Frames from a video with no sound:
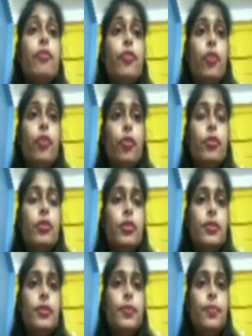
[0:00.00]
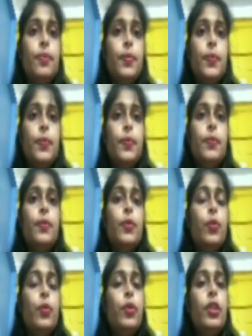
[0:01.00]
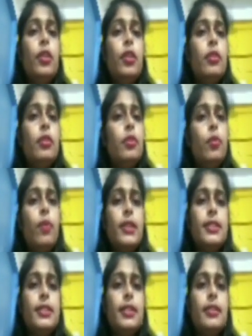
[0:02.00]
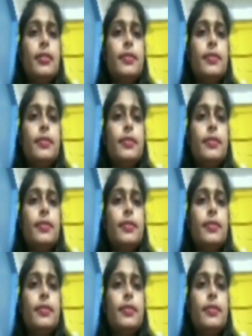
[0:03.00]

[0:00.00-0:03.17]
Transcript: flow, wind, water.